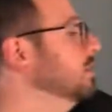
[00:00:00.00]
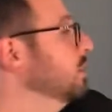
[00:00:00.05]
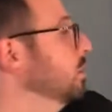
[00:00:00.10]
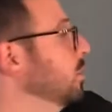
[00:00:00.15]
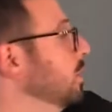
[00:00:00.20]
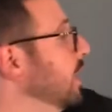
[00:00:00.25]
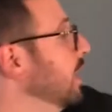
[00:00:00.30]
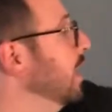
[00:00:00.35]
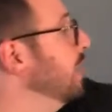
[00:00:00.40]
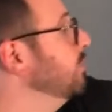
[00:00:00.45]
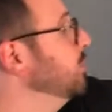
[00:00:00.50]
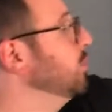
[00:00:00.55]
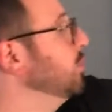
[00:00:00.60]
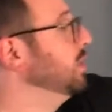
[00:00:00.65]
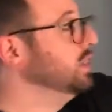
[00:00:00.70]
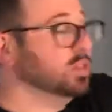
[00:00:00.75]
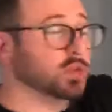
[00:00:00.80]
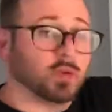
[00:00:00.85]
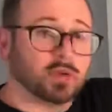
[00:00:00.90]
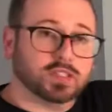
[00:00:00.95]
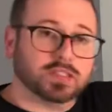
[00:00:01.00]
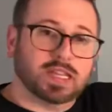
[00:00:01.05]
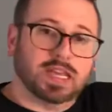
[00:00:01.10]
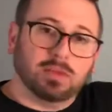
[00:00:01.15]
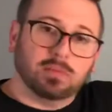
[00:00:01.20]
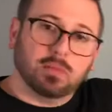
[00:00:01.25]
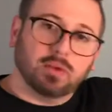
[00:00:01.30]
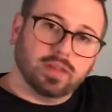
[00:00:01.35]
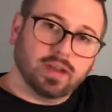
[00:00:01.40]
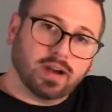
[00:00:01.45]
we're going to have a resource
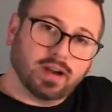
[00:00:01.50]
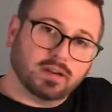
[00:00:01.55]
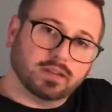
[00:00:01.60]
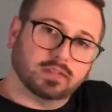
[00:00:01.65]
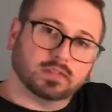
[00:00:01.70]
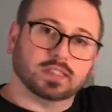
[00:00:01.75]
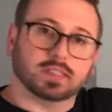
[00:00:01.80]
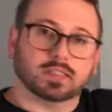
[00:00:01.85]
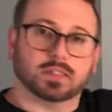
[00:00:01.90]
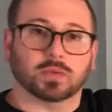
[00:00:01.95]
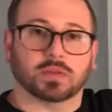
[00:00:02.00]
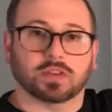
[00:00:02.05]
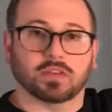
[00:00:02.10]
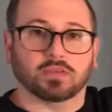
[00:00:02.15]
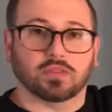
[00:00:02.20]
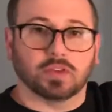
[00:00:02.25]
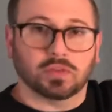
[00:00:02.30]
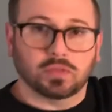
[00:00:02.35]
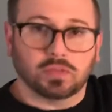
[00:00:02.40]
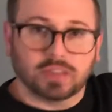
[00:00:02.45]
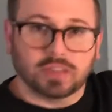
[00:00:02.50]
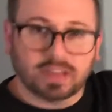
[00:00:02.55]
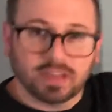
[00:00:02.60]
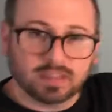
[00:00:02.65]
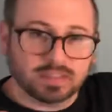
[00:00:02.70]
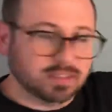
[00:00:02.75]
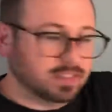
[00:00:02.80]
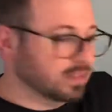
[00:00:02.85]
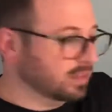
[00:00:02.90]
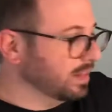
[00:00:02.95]
table there, just with a few
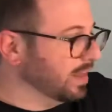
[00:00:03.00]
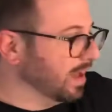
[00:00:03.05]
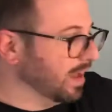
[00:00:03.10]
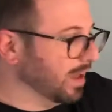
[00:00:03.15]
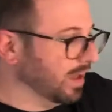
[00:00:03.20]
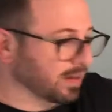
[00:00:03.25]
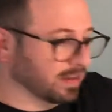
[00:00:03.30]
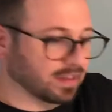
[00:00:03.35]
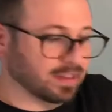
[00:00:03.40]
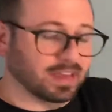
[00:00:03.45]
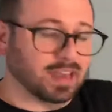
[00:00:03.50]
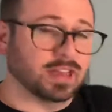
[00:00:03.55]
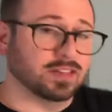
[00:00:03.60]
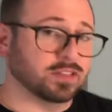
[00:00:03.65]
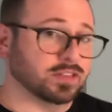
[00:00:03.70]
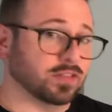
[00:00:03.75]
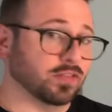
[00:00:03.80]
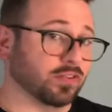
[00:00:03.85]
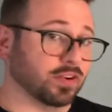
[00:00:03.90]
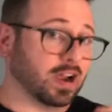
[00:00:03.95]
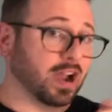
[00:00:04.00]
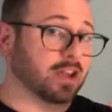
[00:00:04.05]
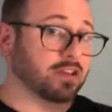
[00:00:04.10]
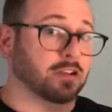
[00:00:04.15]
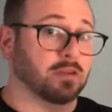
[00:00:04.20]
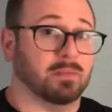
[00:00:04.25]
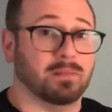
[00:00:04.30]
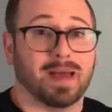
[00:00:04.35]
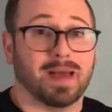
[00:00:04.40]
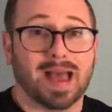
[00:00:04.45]
things that, in case you forgot
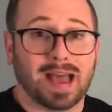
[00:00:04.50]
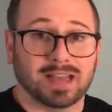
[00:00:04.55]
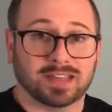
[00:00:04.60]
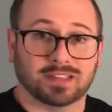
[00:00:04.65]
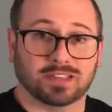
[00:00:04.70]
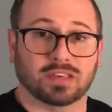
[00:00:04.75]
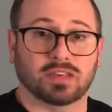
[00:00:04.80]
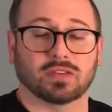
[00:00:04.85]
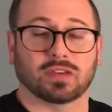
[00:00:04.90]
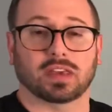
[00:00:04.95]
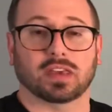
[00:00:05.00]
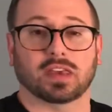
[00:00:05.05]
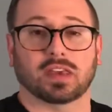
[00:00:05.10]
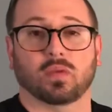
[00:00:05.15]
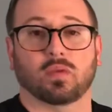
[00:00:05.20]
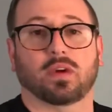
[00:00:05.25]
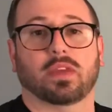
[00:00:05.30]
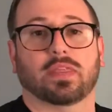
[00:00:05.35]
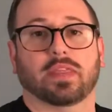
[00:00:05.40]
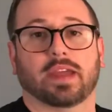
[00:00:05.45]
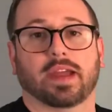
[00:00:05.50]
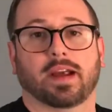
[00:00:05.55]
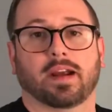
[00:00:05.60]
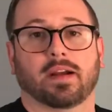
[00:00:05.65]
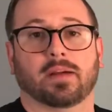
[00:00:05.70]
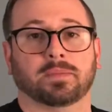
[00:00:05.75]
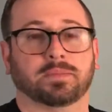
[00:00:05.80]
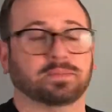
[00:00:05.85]
your mask, you can get one there,